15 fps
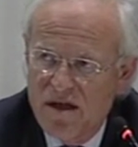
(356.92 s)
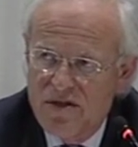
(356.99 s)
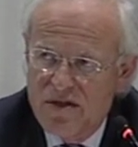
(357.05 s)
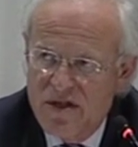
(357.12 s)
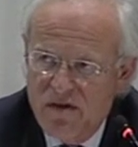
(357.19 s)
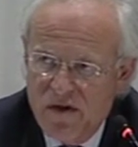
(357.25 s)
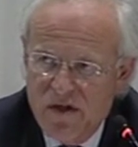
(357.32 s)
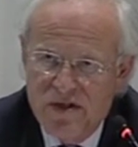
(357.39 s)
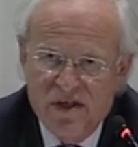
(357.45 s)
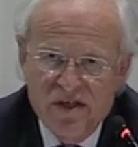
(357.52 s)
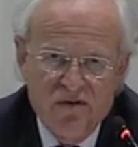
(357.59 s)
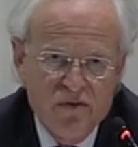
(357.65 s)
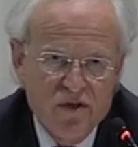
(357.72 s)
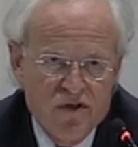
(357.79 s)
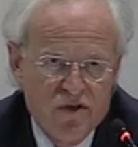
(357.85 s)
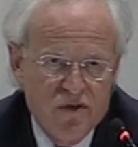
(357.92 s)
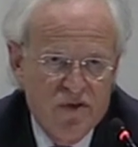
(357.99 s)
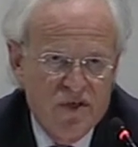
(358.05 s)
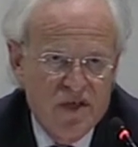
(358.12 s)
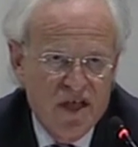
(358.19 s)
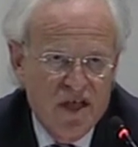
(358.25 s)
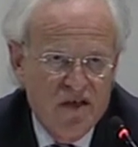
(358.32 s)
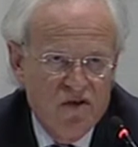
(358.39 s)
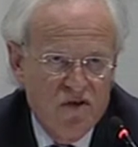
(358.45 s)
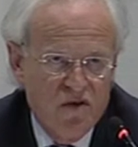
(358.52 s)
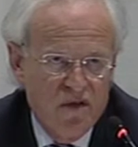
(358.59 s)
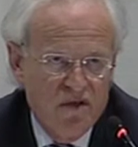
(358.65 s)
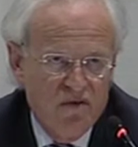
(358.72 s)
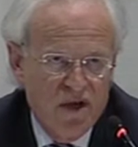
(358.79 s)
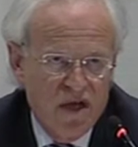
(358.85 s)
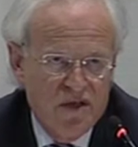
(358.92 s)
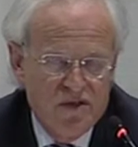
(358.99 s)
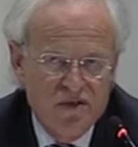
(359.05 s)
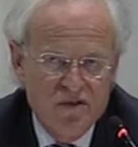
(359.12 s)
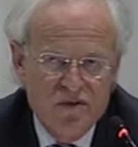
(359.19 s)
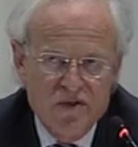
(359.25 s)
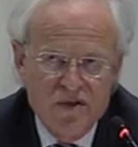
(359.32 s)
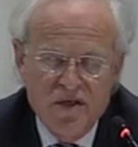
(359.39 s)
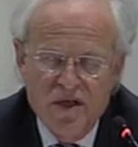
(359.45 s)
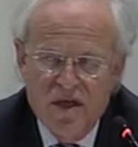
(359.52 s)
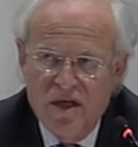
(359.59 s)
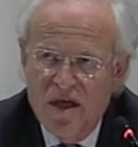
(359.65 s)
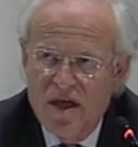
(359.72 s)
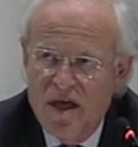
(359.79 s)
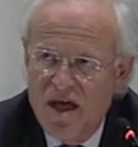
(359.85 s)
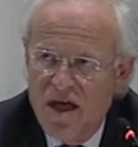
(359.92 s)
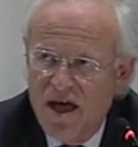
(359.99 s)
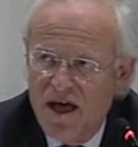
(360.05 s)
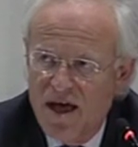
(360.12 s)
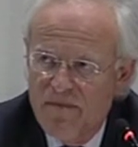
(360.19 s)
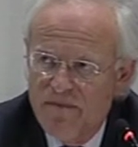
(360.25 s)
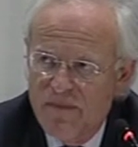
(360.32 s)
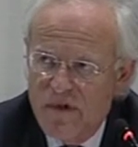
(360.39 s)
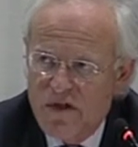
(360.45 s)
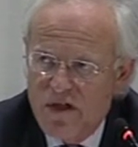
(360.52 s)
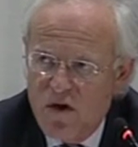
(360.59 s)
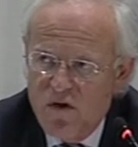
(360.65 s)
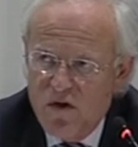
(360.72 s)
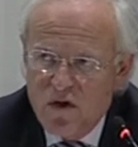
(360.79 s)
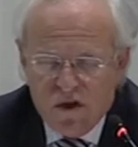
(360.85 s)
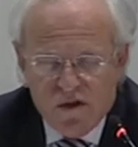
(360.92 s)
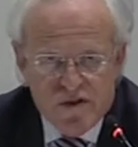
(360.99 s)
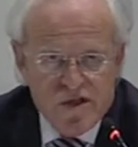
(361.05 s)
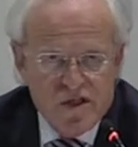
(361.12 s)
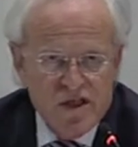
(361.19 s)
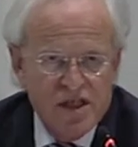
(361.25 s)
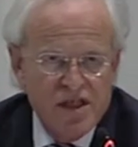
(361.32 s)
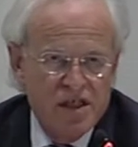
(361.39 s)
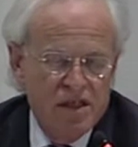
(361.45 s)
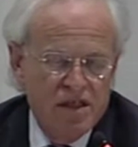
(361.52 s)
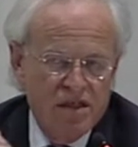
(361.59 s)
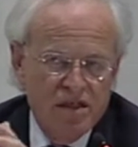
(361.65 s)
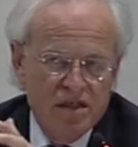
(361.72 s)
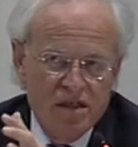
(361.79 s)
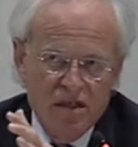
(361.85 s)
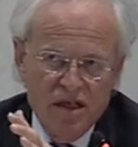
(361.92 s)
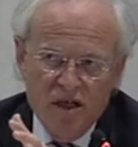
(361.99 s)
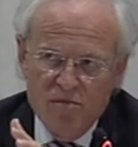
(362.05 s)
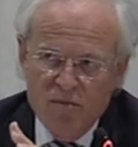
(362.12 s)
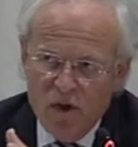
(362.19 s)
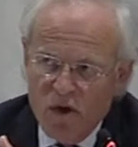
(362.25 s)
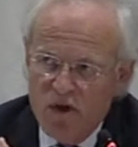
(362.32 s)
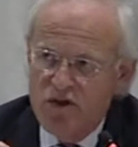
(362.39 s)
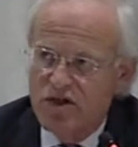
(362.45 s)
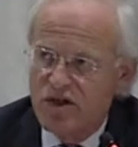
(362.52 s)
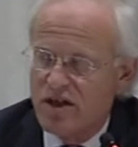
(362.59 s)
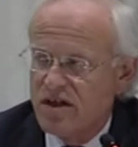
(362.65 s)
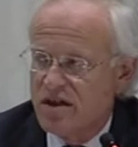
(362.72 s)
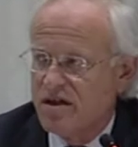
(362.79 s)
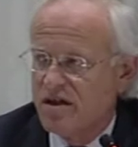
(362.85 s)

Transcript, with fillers: seriously reduce their nuclear arsenals. So you can see emerging